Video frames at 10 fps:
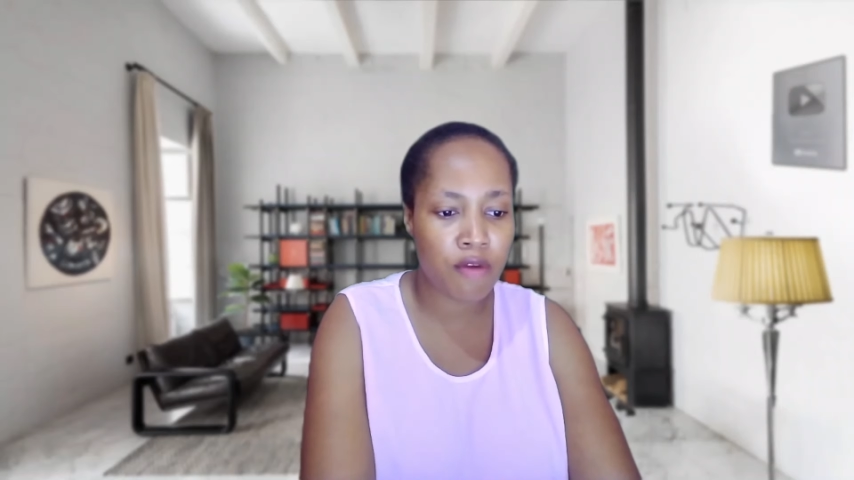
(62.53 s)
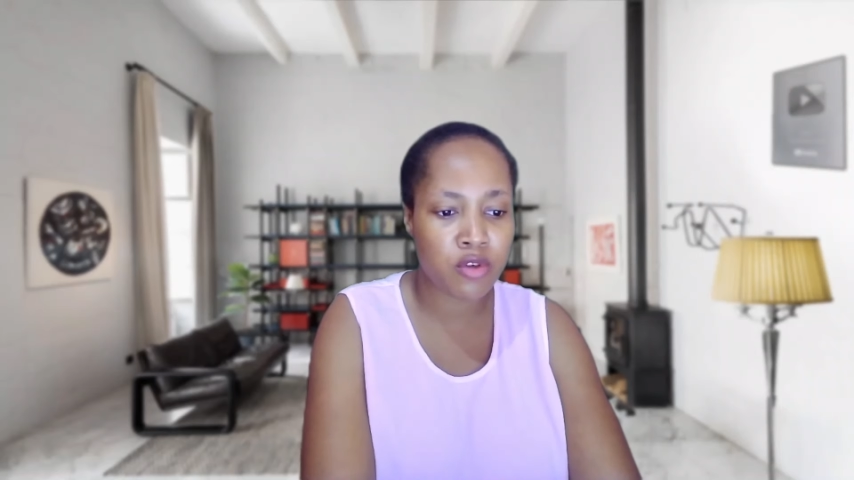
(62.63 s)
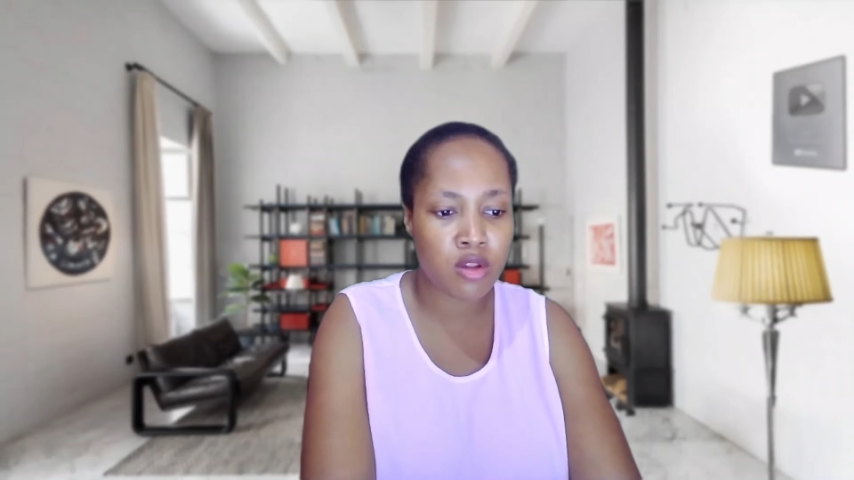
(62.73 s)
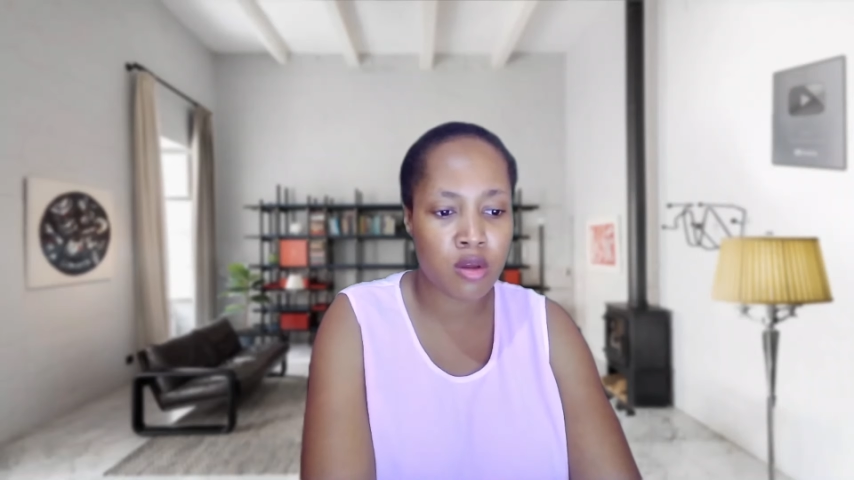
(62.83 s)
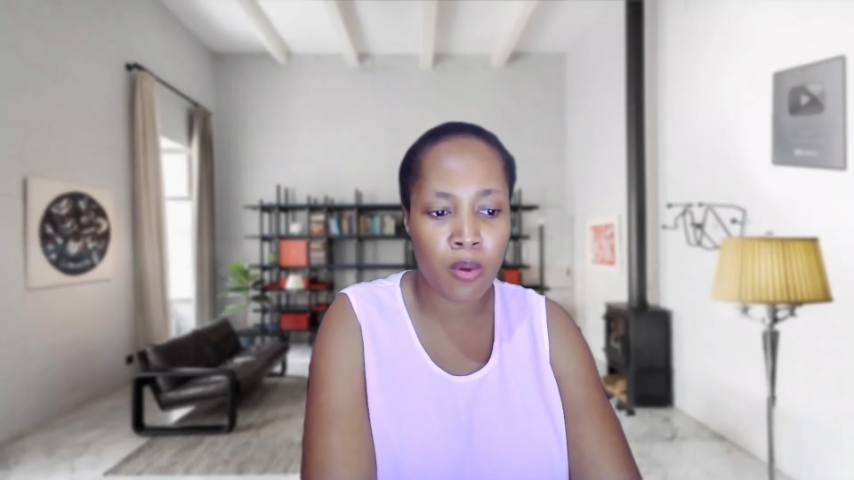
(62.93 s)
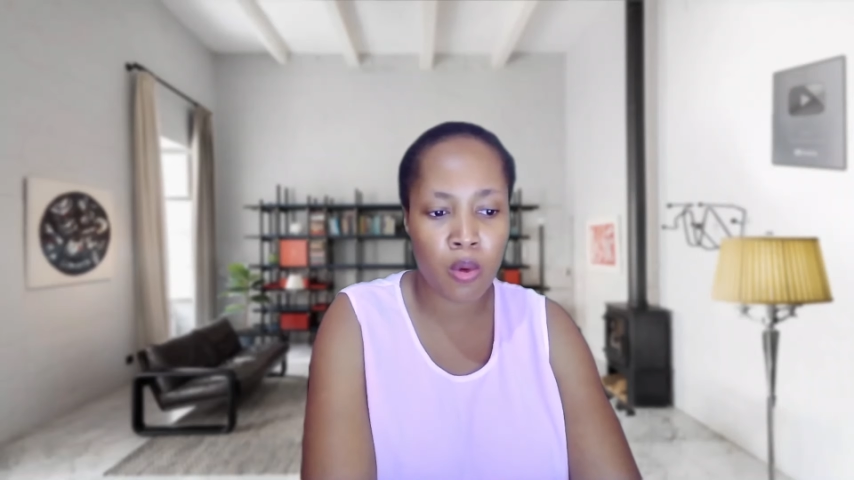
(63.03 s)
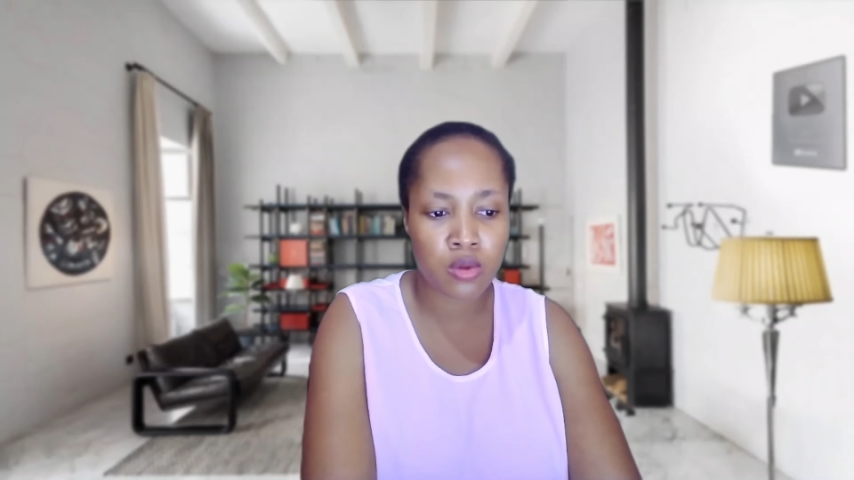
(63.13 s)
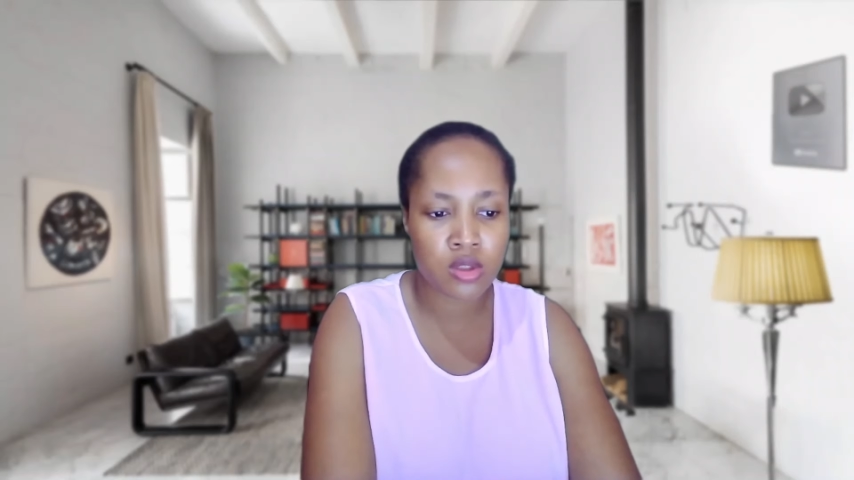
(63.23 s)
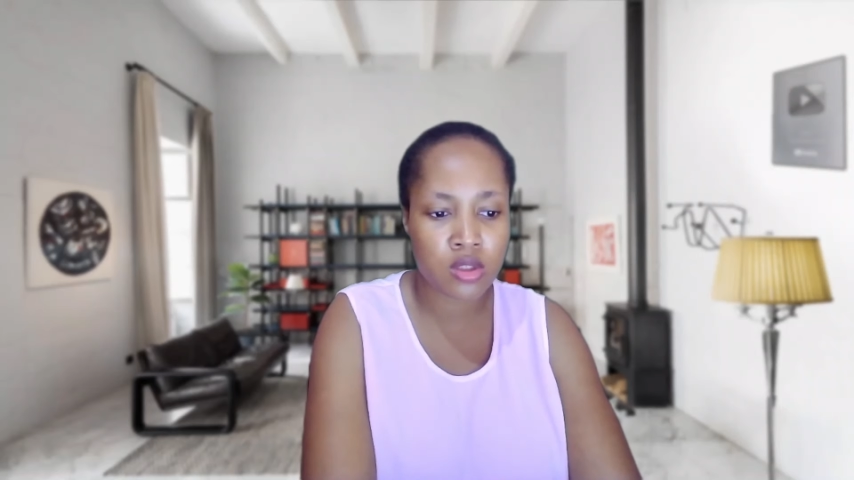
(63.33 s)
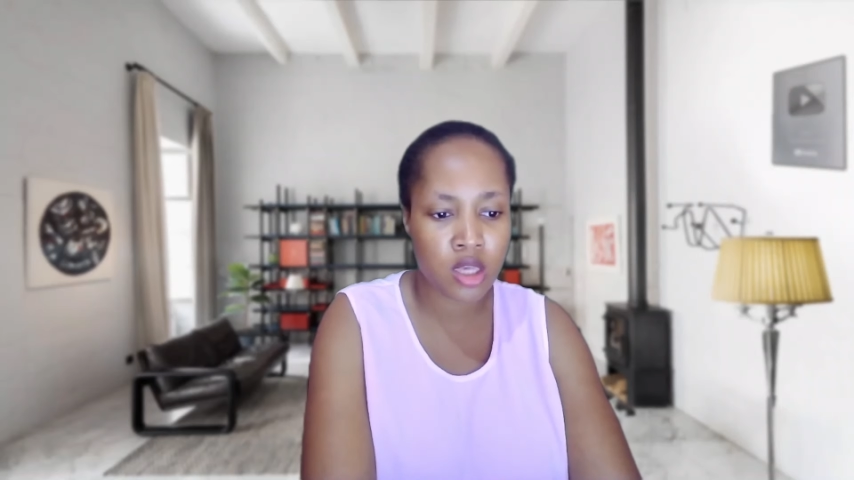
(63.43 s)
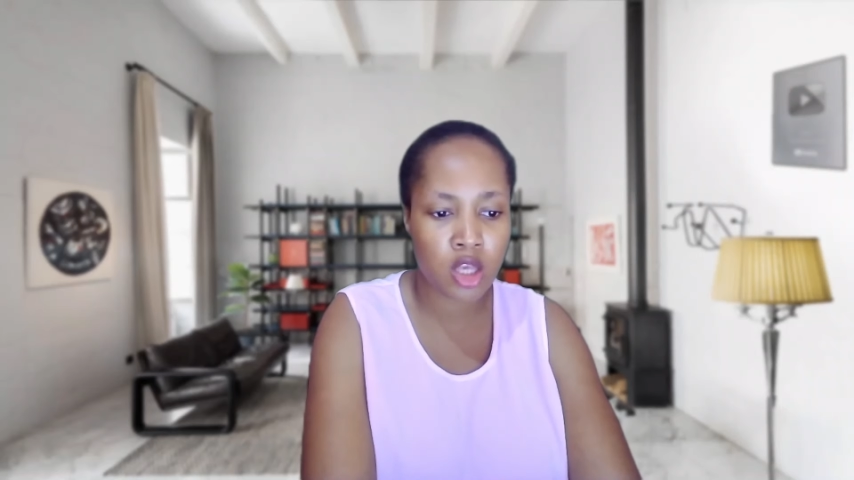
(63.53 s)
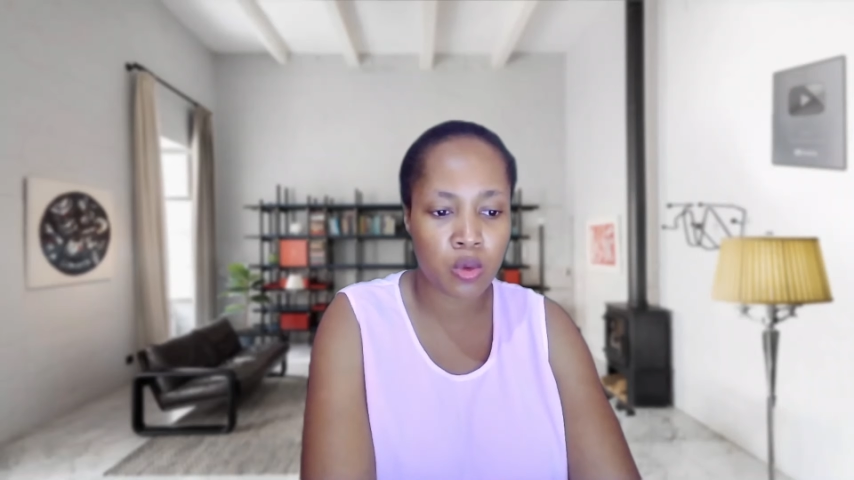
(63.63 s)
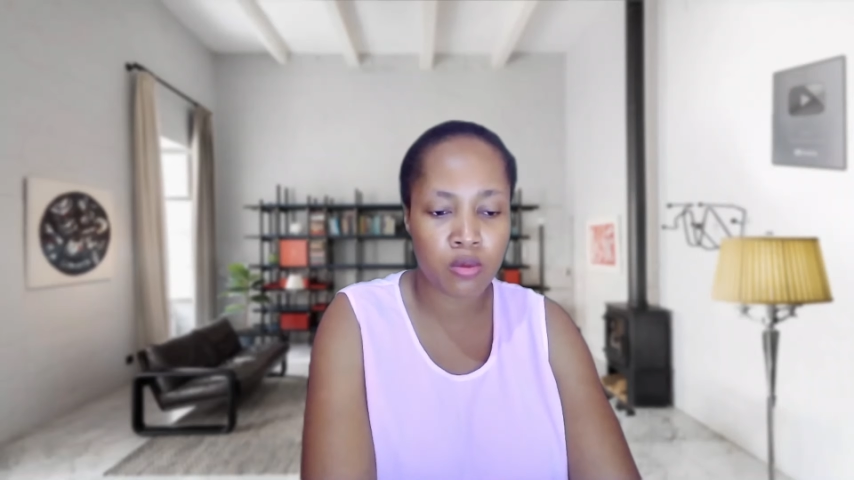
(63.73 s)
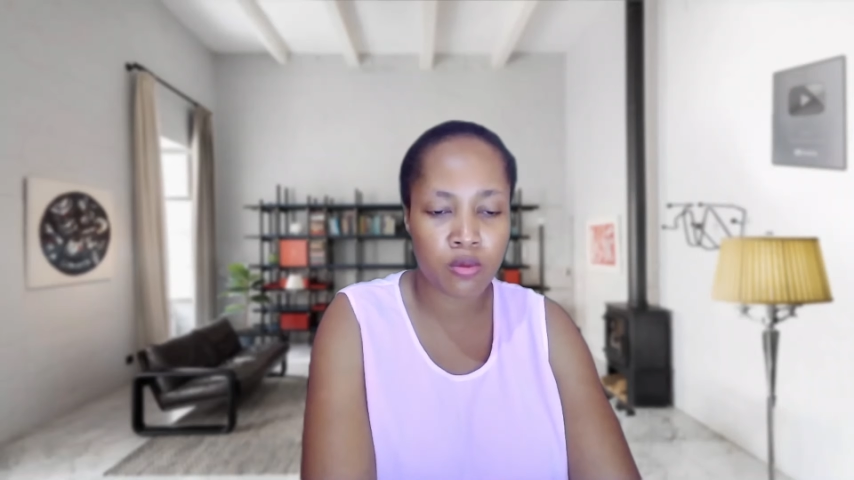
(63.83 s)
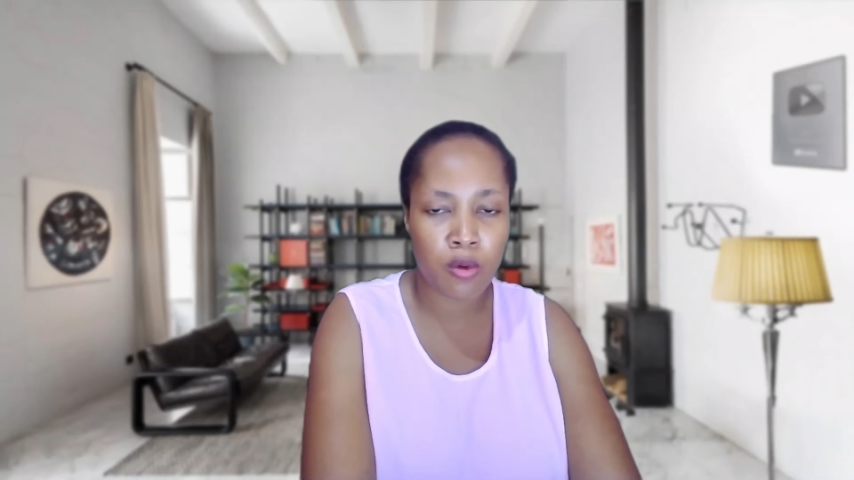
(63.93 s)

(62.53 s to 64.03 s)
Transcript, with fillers: after the polls scheduled